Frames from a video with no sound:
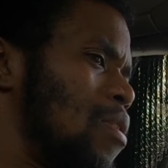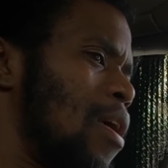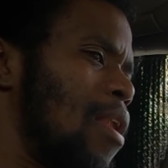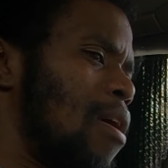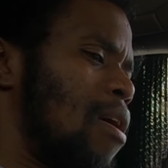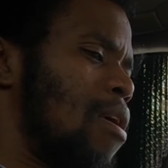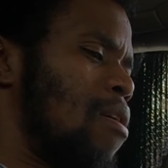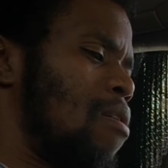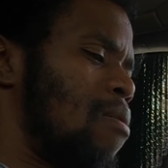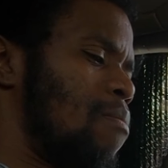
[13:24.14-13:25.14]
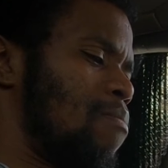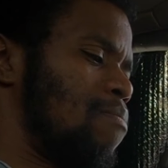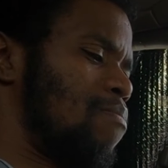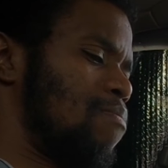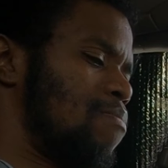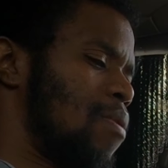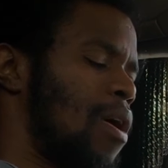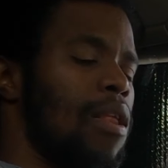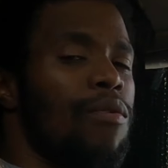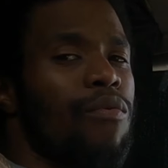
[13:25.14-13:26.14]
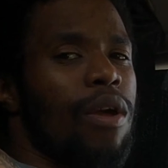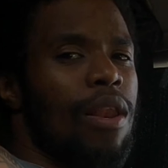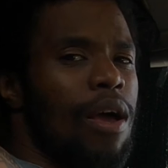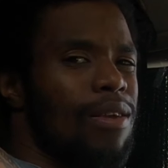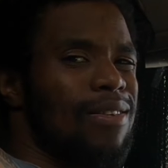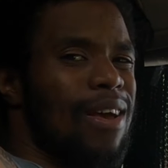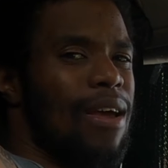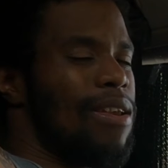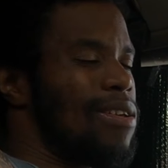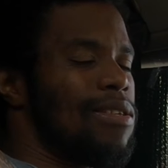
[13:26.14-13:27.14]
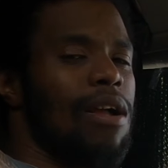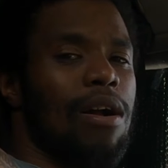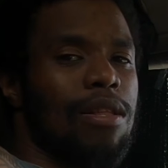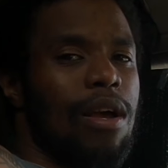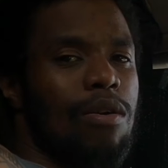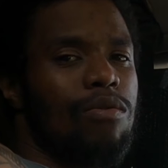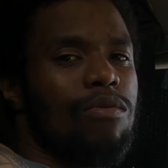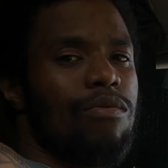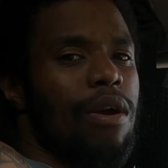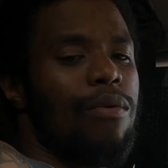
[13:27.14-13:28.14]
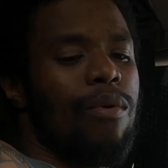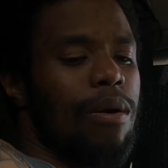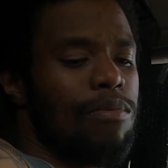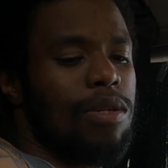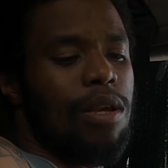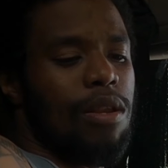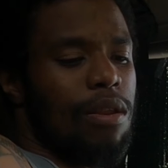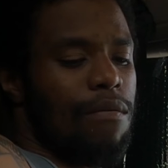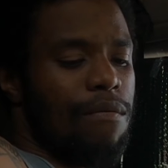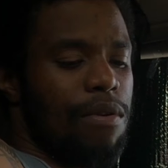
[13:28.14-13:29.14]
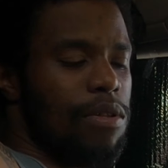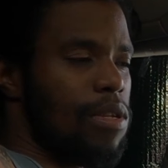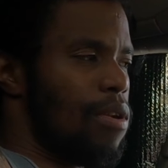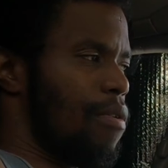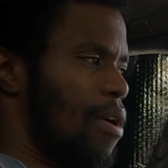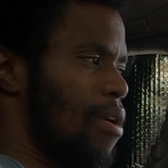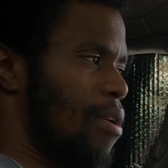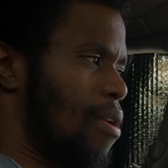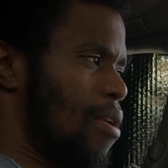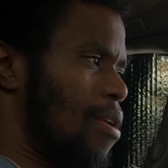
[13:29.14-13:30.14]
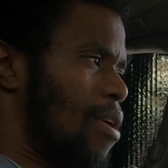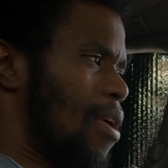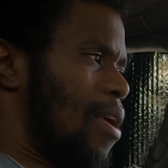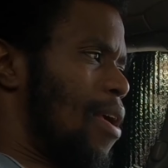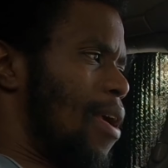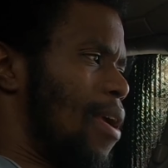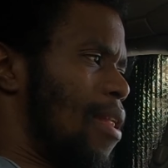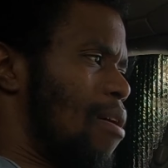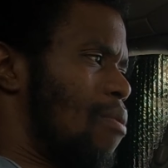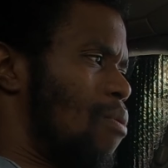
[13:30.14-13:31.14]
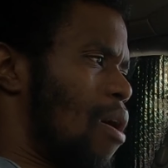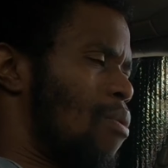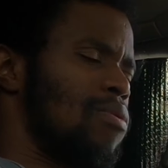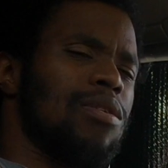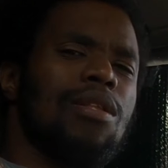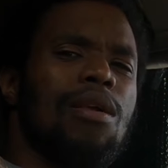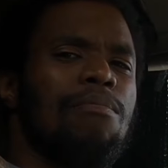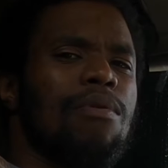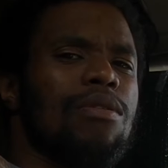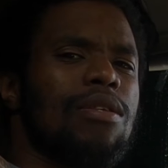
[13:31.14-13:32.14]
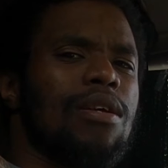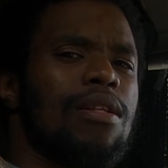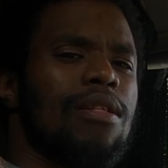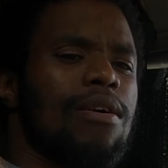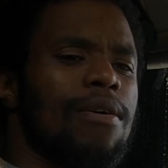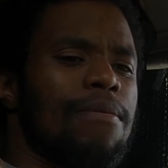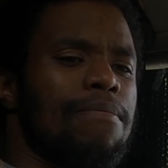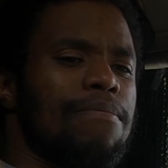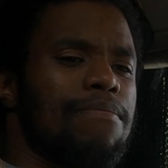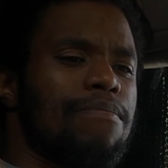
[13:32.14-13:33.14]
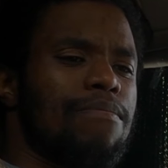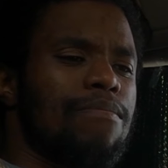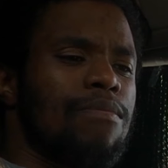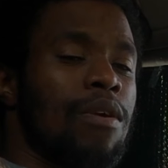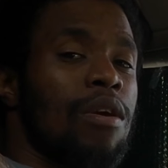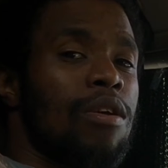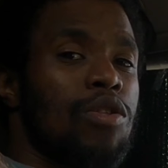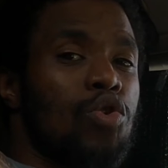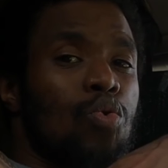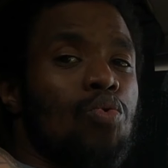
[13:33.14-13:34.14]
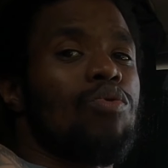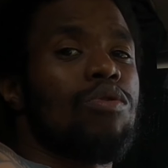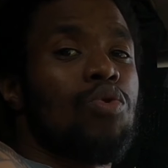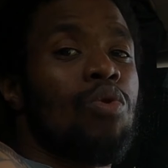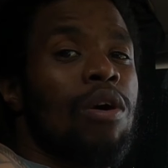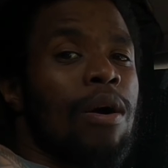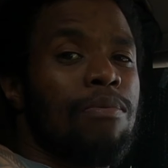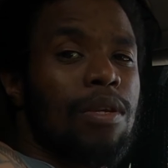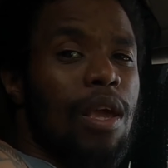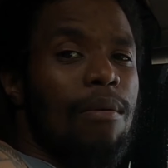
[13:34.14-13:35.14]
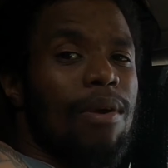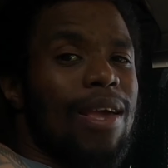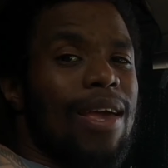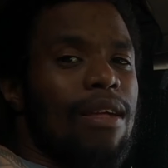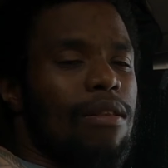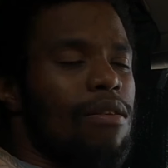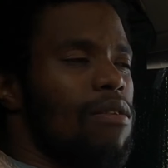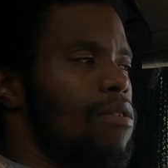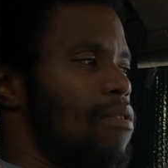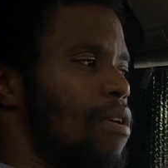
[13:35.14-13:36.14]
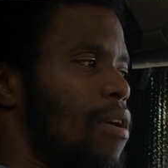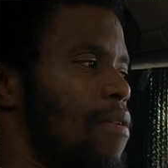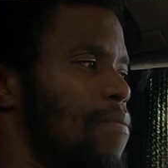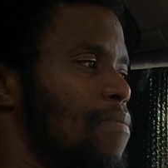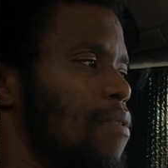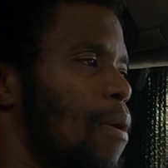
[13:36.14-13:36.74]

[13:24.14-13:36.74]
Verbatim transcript: that I um I didn't realize I just knocked out right where I'm sitting in the front seat, right? And I, I was asleep until um, two two cops came again, right?